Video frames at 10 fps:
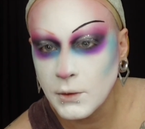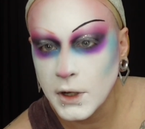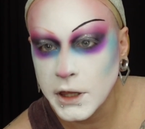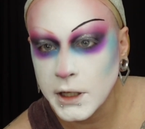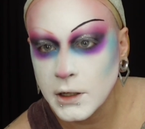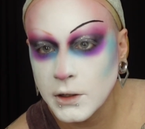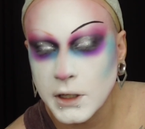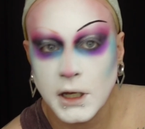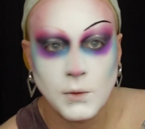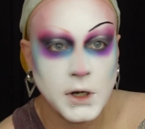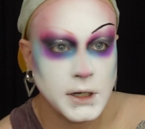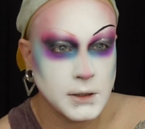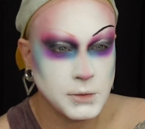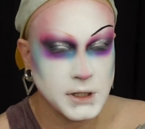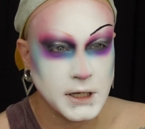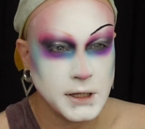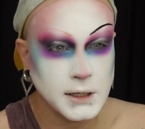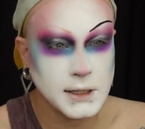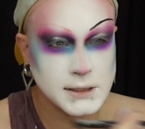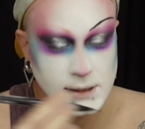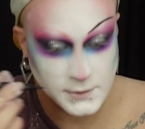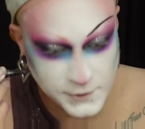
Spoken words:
way thicker than I wanted, but I think that's the